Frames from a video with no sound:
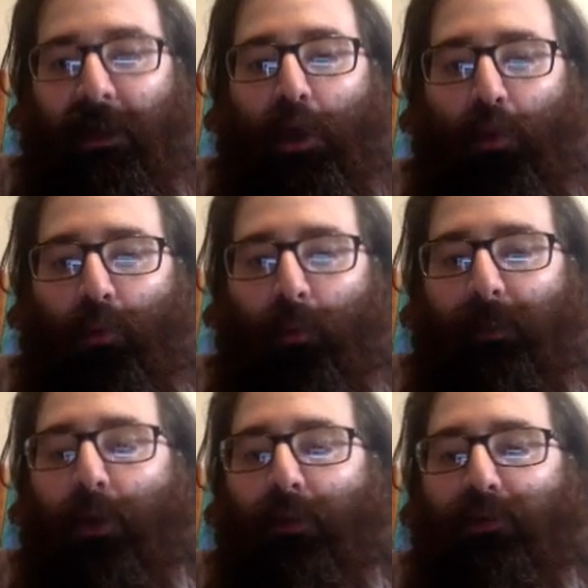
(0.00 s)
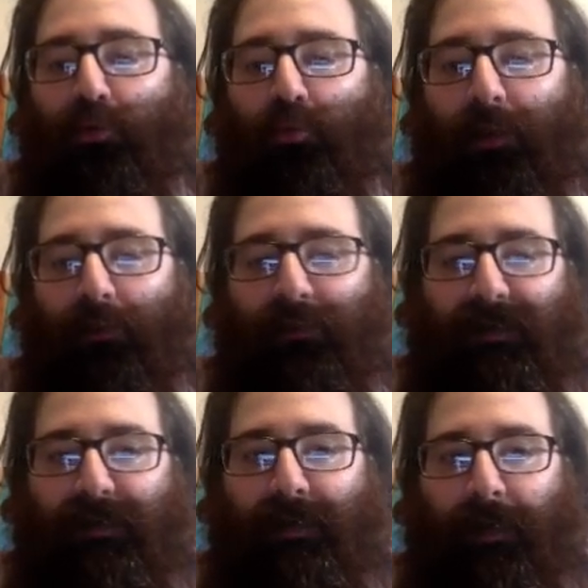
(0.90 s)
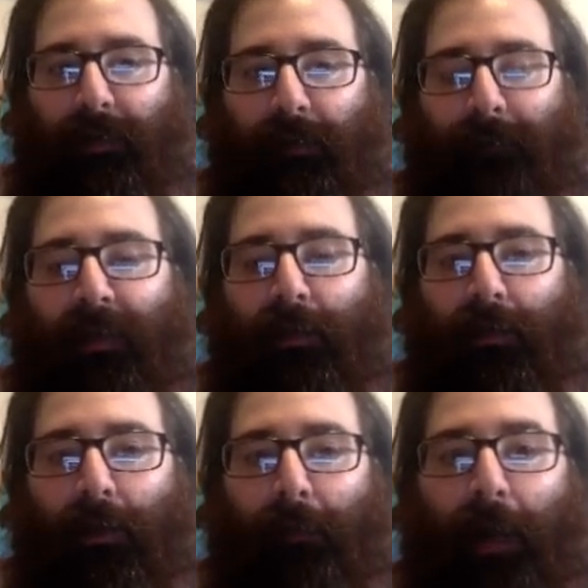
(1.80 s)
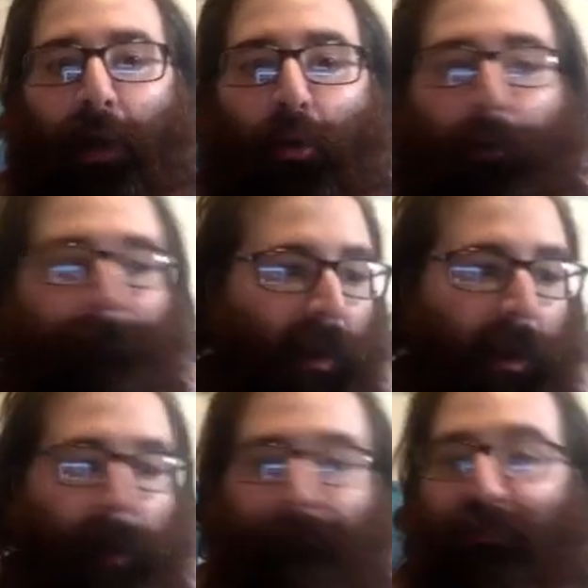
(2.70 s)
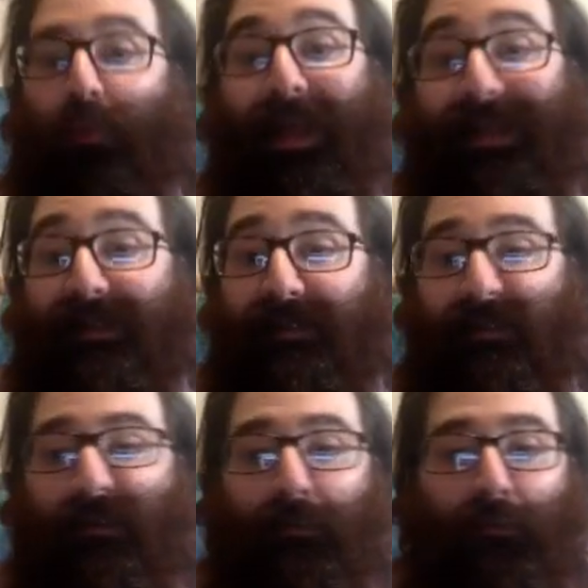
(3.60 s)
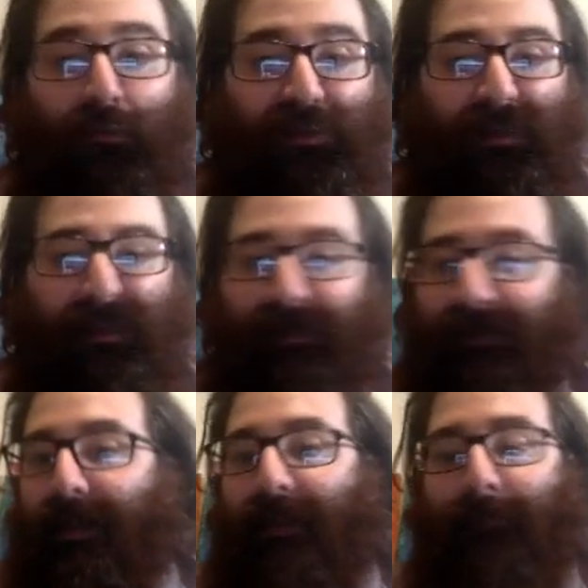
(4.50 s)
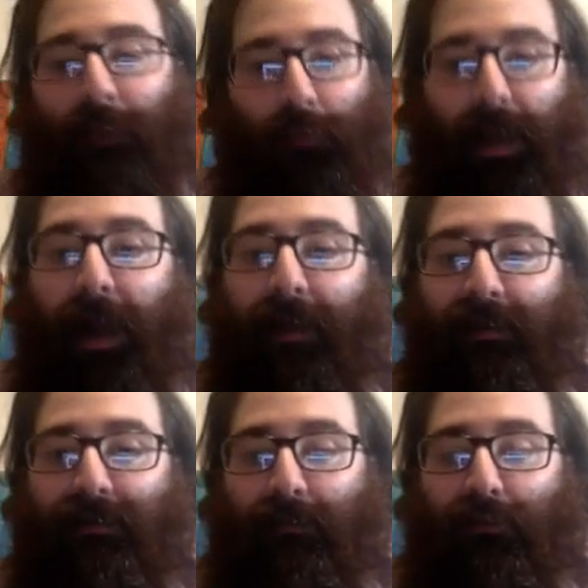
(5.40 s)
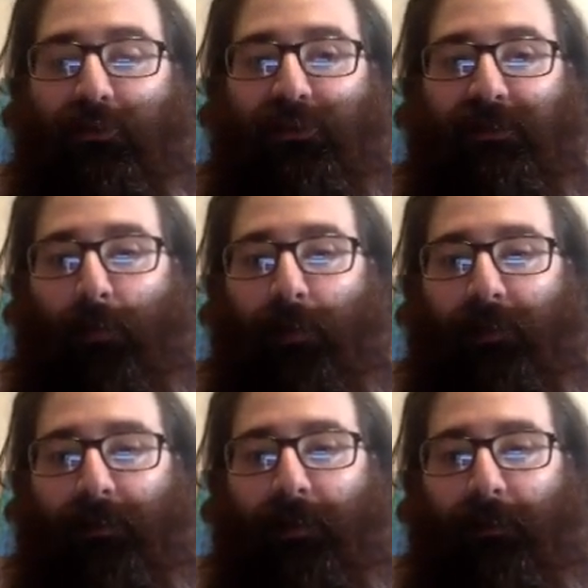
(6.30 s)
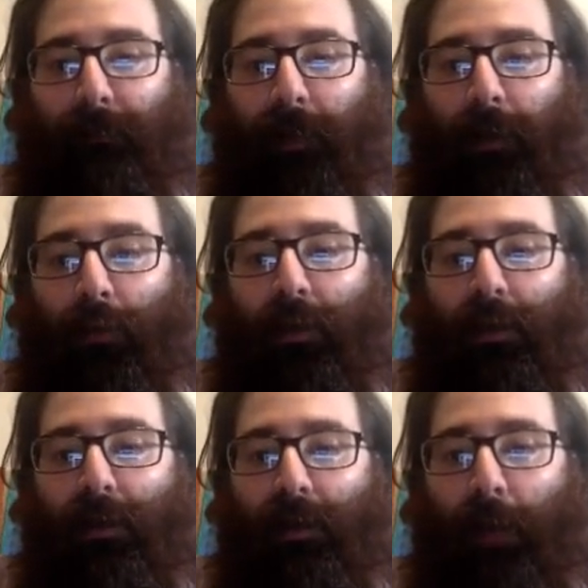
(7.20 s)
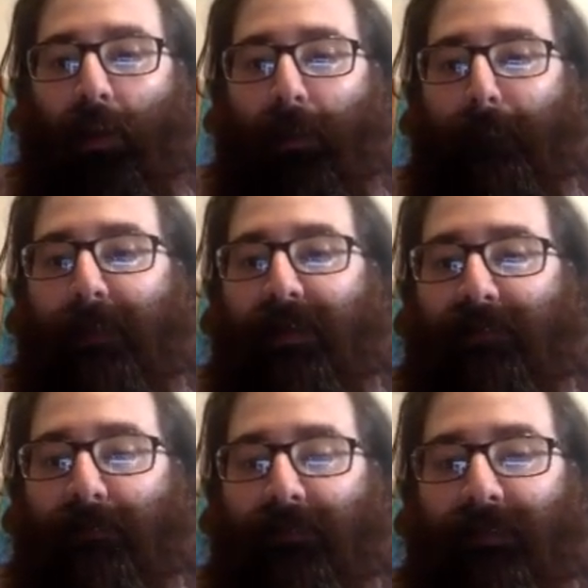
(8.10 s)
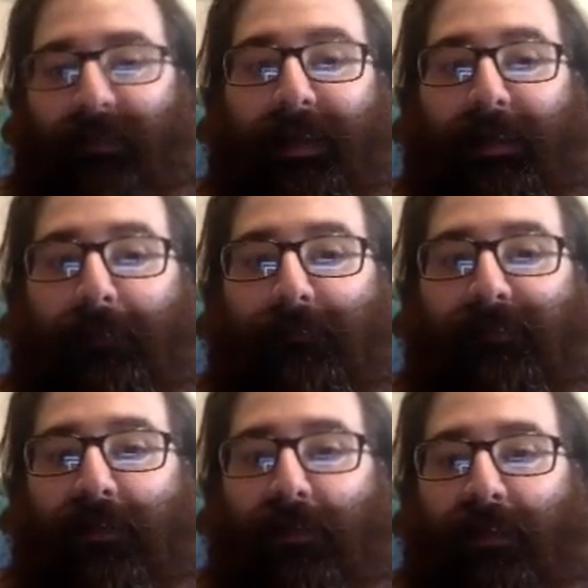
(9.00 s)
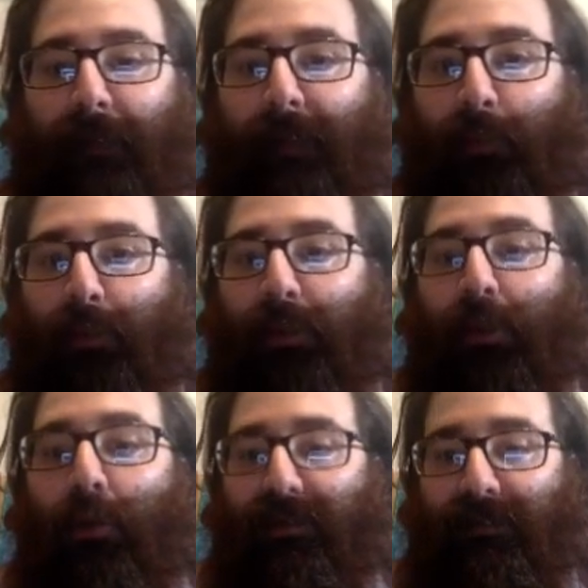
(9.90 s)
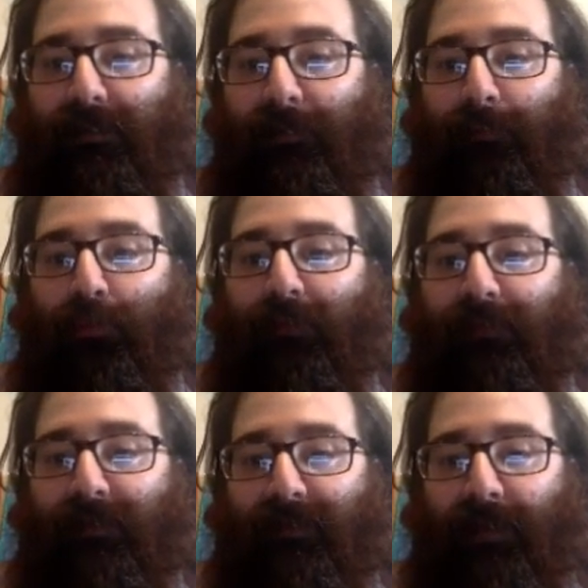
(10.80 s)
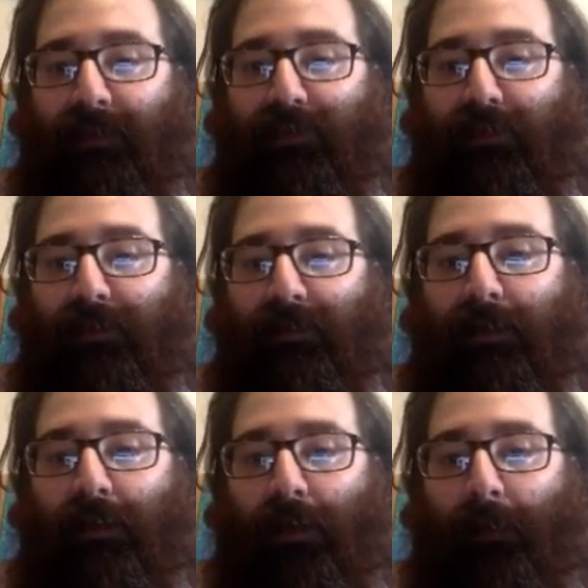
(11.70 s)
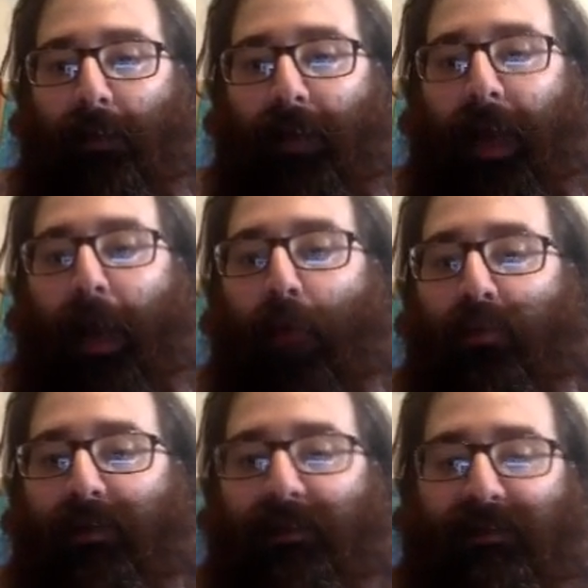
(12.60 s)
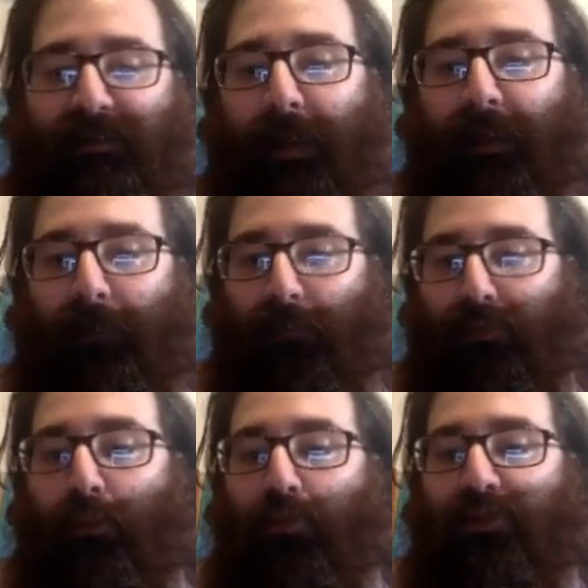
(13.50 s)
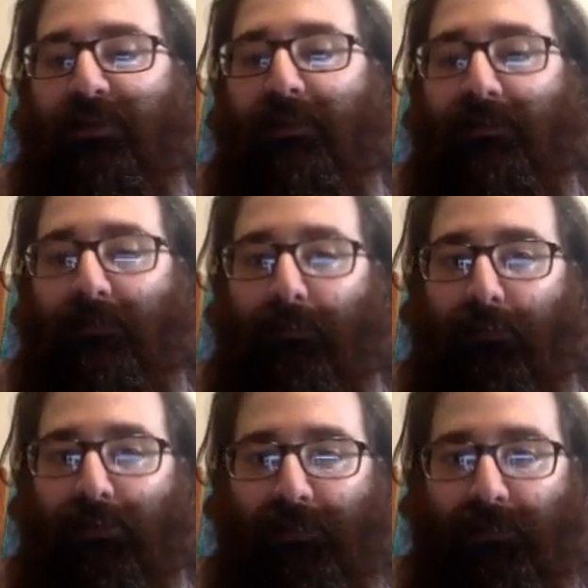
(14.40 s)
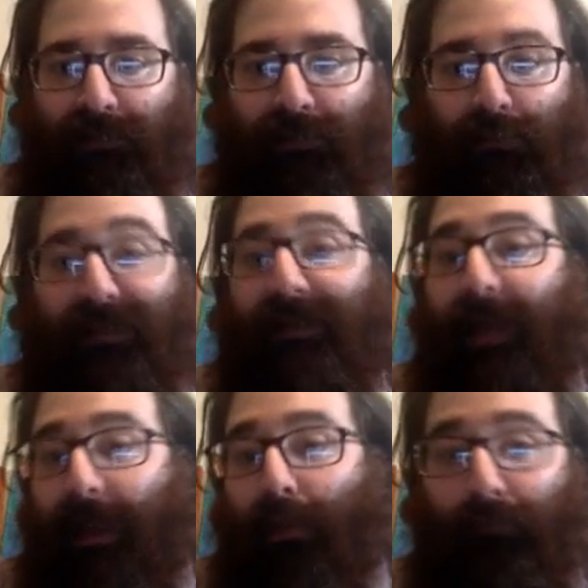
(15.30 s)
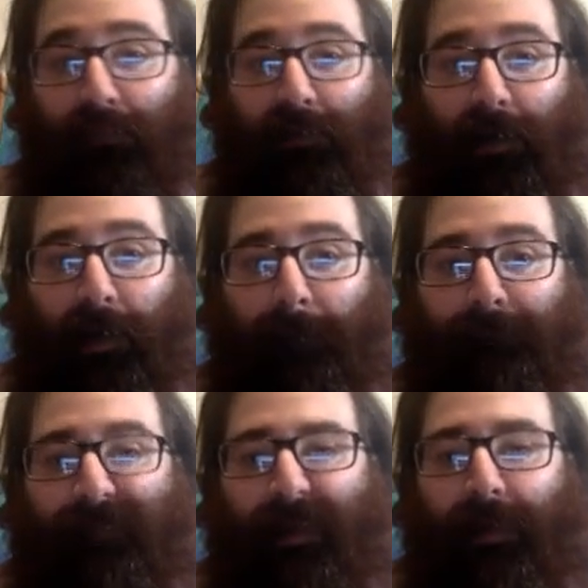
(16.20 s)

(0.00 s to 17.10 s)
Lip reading: where we go into greater detail about transient solutions, steady periodic solutions I want to talk about. I want to make some claims that maybe we noticed in the previous sections about how we expect those homogeneous solutions to decay over time.